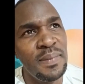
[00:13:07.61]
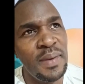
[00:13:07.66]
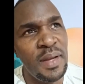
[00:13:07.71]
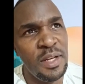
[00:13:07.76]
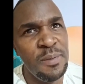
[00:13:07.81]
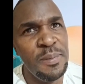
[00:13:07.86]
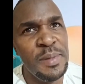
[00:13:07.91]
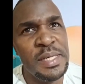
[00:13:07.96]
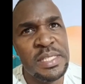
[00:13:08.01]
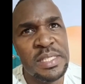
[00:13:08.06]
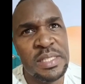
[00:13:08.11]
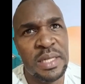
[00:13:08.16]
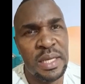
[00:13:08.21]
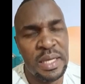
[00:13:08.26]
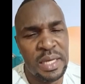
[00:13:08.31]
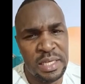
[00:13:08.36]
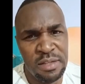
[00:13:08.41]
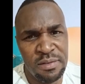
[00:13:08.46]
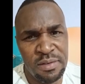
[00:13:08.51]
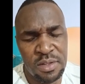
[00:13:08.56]
Can you imagine,
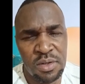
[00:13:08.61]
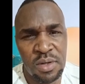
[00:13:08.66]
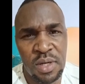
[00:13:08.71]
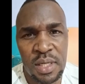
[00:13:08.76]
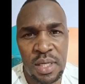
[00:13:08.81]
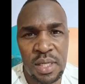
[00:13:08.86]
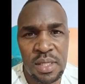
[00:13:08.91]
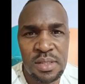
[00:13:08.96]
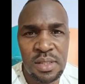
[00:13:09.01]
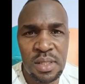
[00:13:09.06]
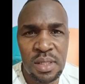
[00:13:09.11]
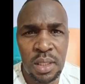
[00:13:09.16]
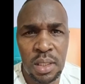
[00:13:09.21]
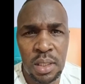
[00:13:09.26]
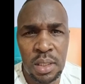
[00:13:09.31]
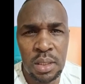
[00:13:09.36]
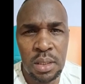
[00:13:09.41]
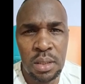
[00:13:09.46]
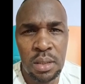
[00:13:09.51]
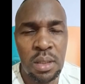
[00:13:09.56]
like an event organizer
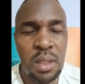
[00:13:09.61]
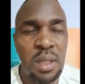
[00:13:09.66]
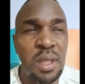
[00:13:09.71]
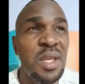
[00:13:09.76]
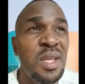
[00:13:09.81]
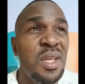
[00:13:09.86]
in,